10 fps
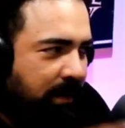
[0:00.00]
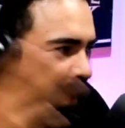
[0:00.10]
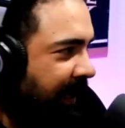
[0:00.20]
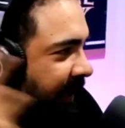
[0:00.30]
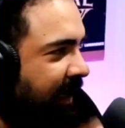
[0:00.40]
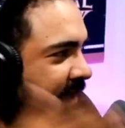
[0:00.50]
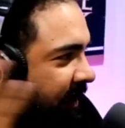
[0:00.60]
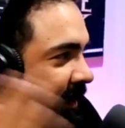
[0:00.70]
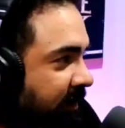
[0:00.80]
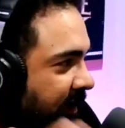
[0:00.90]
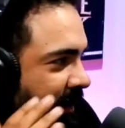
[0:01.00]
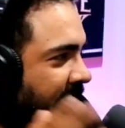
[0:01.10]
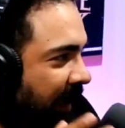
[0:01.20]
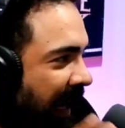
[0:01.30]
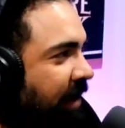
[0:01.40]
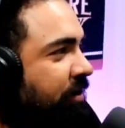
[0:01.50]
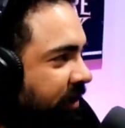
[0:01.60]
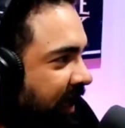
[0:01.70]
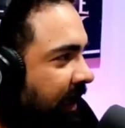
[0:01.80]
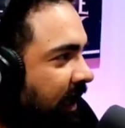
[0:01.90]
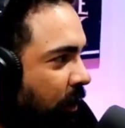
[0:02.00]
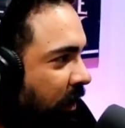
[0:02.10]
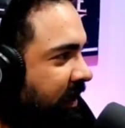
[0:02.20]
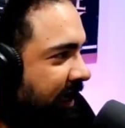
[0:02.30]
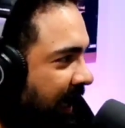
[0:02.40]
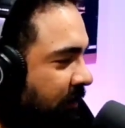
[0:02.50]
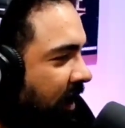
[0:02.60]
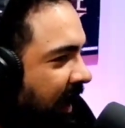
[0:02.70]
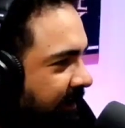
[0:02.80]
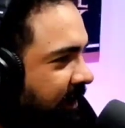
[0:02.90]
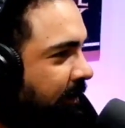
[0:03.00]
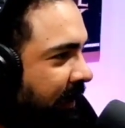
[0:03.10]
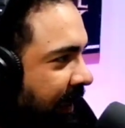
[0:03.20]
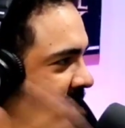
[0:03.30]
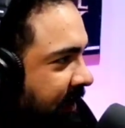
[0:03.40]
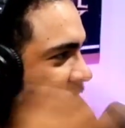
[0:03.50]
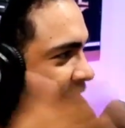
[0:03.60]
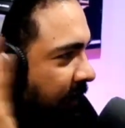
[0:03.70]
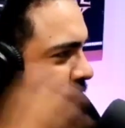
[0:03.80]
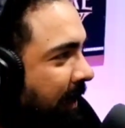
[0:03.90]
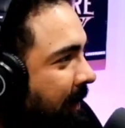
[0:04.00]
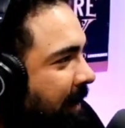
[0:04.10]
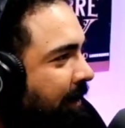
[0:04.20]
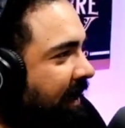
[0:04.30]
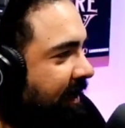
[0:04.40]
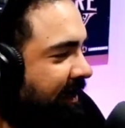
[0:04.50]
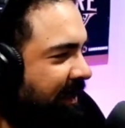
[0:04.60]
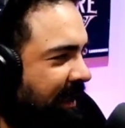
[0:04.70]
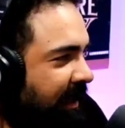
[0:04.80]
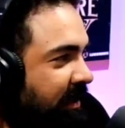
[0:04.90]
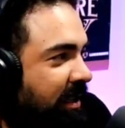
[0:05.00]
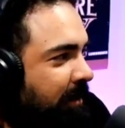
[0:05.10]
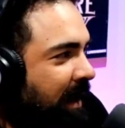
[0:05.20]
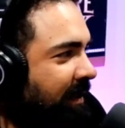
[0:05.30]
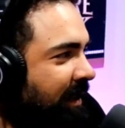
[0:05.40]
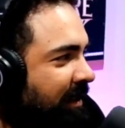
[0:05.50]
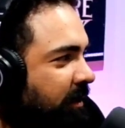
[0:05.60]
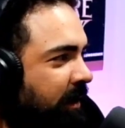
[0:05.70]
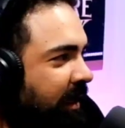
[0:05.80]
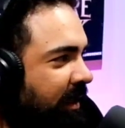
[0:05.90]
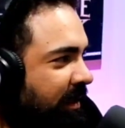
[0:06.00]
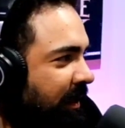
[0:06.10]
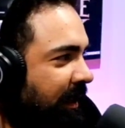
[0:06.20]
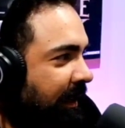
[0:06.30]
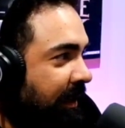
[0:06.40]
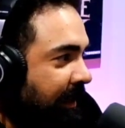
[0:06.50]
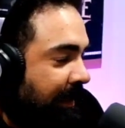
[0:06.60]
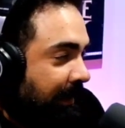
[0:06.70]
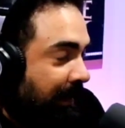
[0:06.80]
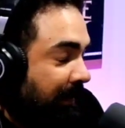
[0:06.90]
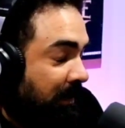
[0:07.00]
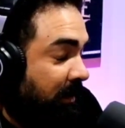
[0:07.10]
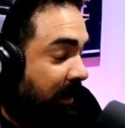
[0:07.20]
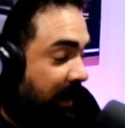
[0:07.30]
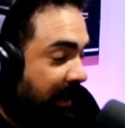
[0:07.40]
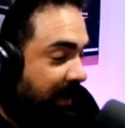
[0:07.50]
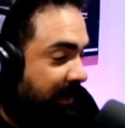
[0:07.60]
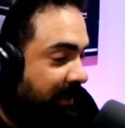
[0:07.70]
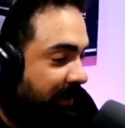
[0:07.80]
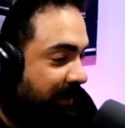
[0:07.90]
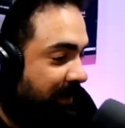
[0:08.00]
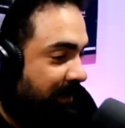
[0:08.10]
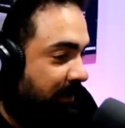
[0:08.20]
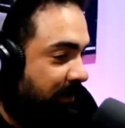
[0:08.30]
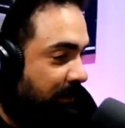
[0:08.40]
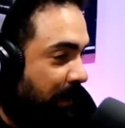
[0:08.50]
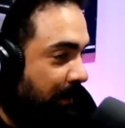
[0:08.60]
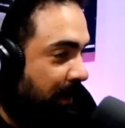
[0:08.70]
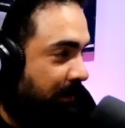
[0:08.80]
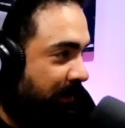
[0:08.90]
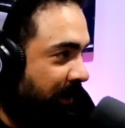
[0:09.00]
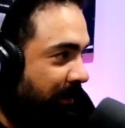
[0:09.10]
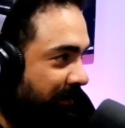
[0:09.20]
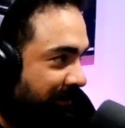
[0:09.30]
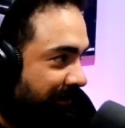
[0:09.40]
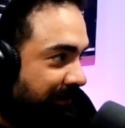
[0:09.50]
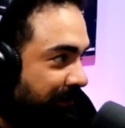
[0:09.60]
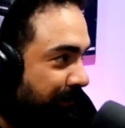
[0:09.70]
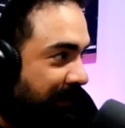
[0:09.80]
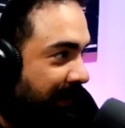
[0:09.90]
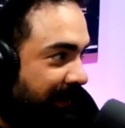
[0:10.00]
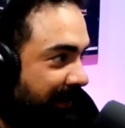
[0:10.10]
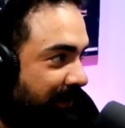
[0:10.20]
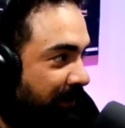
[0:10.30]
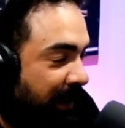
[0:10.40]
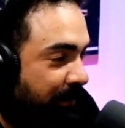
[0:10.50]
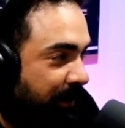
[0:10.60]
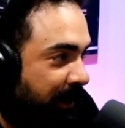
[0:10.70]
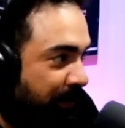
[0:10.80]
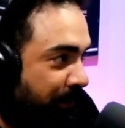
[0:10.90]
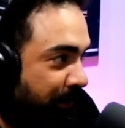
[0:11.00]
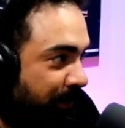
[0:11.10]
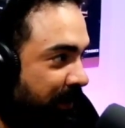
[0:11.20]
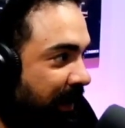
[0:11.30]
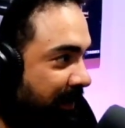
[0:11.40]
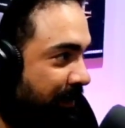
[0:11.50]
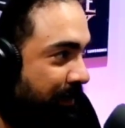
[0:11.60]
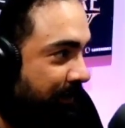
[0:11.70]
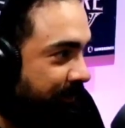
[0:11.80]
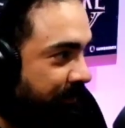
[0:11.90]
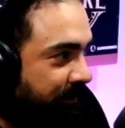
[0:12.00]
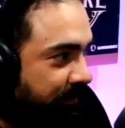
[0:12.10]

like I understand like one time you have it, but it's like repeat business, and it doesn't make sense to me. And it's like, all right, it's just the white people don't flavor on their food. Nothing, dude.